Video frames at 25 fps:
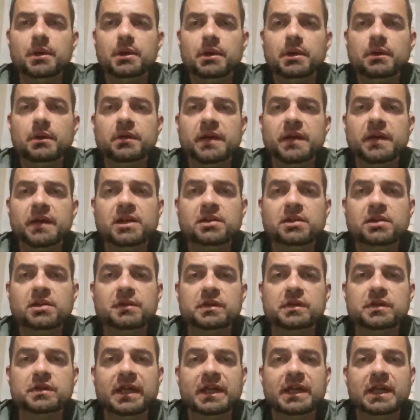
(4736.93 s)
Thank you for
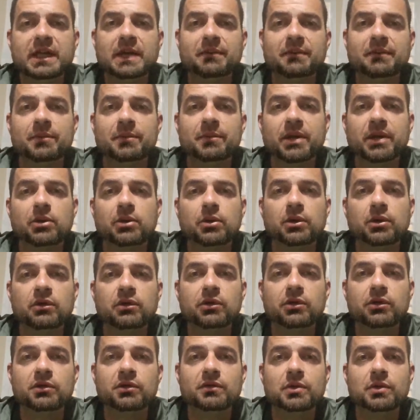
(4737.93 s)
signing up for my course,
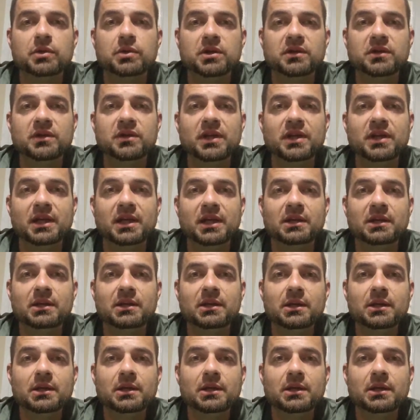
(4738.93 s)
those of you that did.